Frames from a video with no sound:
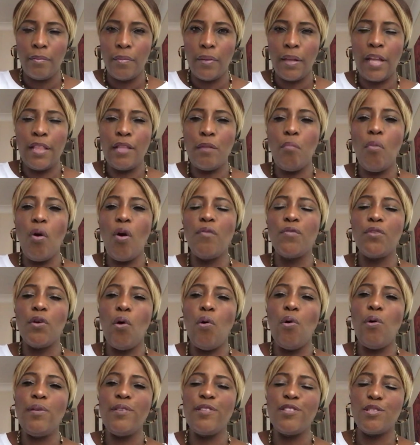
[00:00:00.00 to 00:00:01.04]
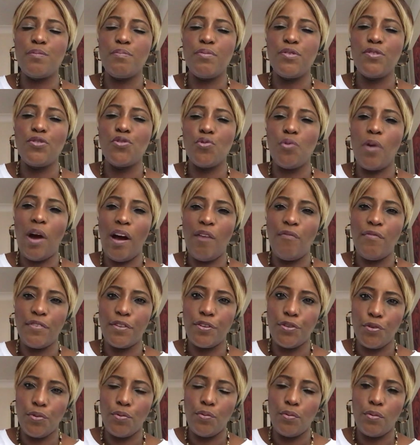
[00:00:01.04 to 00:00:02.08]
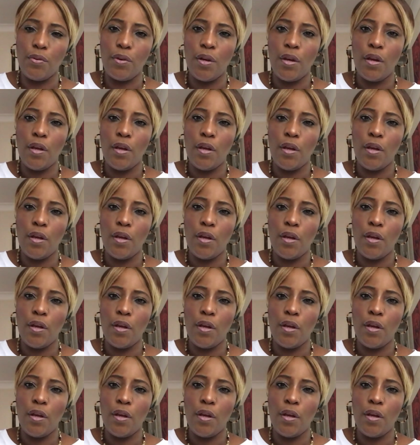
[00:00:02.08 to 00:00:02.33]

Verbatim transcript: And the more of the Holy Spirit you have in you,